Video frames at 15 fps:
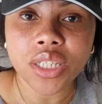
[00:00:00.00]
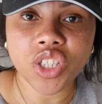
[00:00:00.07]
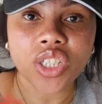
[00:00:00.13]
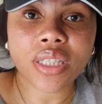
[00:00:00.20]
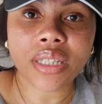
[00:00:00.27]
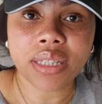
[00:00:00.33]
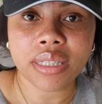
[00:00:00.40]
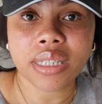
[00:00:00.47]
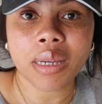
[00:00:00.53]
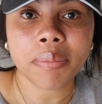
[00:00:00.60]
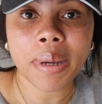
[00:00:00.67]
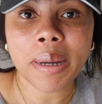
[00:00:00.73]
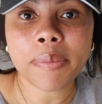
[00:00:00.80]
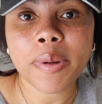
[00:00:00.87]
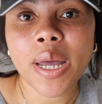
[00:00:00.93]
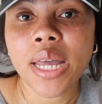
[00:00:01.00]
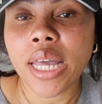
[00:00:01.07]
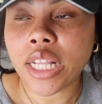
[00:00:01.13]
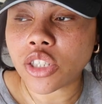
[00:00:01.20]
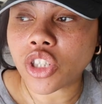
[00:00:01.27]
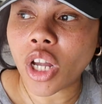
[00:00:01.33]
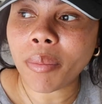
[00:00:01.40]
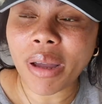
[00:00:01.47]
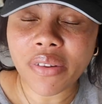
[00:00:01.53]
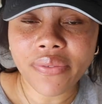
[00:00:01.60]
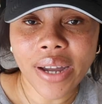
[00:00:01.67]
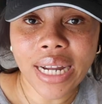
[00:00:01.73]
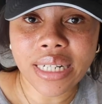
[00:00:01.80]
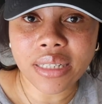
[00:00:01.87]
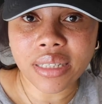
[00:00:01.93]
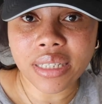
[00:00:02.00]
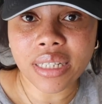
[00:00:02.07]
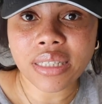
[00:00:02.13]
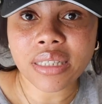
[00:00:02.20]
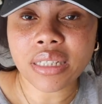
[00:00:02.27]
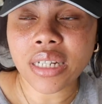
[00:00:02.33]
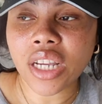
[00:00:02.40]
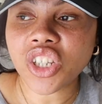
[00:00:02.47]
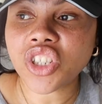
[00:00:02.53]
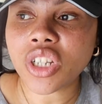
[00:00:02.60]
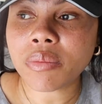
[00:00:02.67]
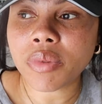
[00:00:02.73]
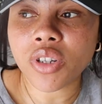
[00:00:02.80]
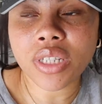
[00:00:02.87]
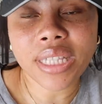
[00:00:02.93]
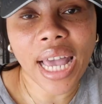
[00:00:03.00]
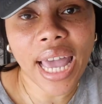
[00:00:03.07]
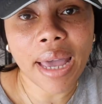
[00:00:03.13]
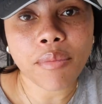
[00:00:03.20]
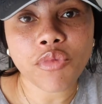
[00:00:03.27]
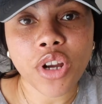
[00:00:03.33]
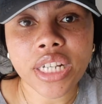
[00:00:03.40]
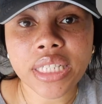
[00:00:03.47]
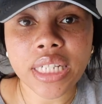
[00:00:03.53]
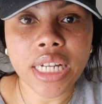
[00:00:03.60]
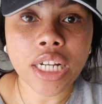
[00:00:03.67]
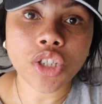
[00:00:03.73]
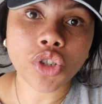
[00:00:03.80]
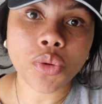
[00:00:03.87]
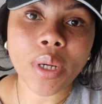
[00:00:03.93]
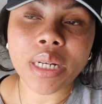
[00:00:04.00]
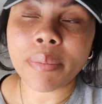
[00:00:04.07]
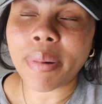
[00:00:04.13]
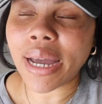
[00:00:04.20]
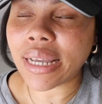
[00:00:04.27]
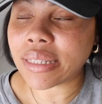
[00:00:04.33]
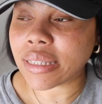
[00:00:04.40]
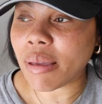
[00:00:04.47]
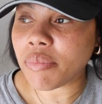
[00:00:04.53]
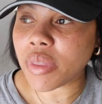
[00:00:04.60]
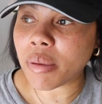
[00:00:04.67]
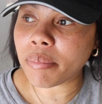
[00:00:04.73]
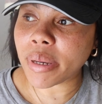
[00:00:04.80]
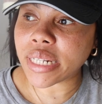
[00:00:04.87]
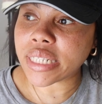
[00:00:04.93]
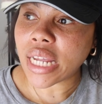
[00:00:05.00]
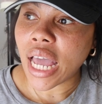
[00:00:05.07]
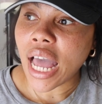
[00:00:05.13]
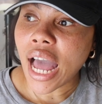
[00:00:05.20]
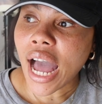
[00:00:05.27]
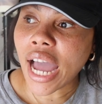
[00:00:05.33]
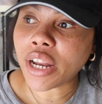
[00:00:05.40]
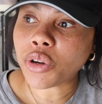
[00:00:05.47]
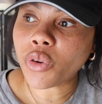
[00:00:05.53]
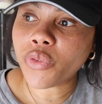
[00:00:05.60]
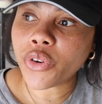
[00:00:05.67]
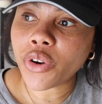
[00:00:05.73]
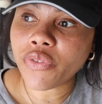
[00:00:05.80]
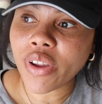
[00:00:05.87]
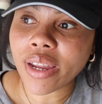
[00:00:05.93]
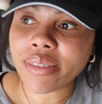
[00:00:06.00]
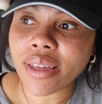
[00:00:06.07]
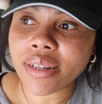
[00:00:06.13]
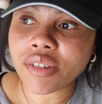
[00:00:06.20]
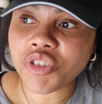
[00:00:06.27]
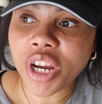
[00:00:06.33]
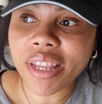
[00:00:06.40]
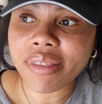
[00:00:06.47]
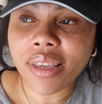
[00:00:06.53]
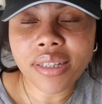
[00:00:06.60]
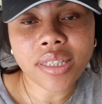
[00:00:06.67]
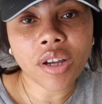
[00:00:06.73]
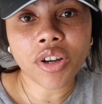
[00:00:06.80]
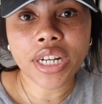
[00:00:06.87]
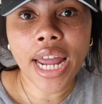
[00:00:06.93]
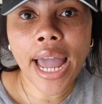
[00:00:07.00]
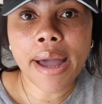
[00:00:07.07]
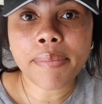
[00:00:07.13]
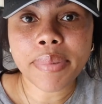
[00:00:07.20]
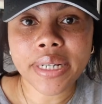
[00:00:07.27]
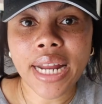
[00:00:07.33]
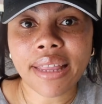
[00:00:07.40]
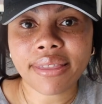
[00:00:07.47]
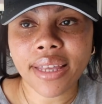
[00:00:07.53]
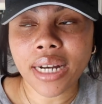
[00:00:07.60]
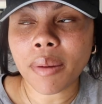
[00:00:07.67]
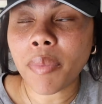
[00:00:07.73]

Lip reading: is just a step up. It's not my final destination, because I am renting. I do want to buy something, but I know for a fact that great things are going to happen at that